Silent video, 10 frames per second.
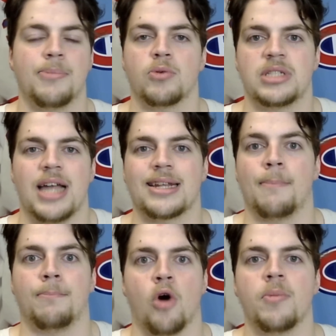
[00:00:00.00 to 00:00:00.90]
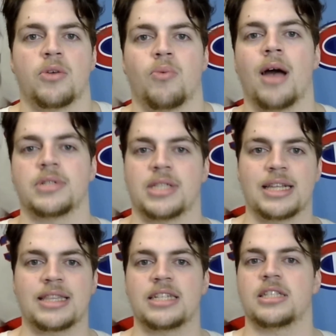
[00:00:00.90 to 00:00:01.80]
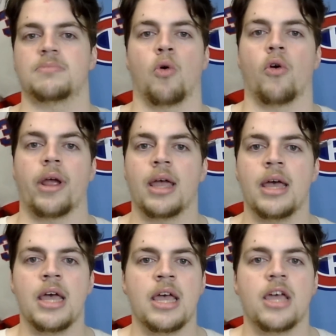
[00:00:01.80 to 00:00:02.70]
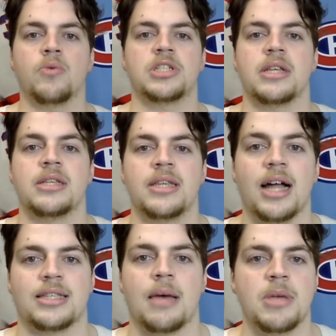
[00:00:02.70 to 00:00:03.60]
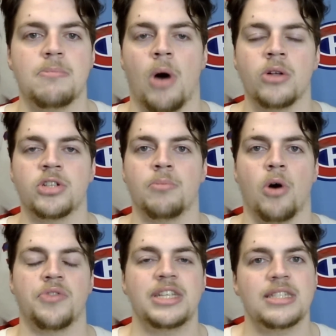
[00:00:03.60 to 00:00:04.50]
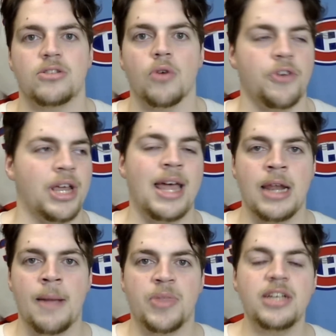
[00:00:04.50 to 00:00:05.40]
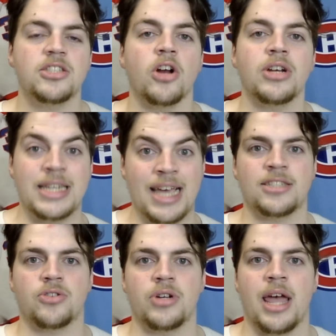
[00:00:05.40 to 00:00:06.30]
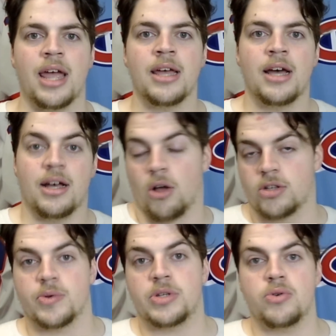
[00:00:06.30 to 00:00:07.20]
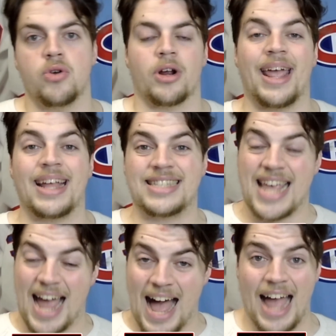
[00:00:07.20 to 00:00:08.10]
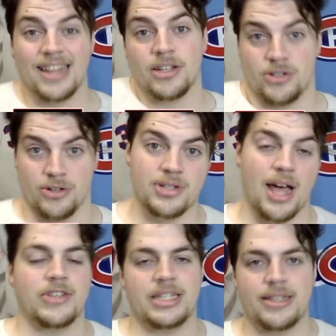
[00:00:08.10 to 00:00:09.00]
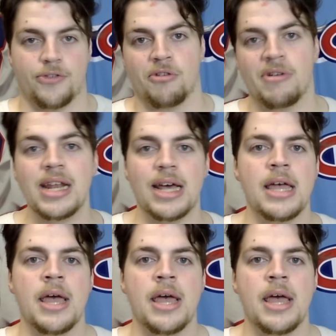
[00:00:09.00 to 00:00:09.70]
There was not a moment where I was like, this is boring. It was nuts. I mean, Montembeault, don't forget, he started yesterday, also in New York against the Islanders, obviously different arena,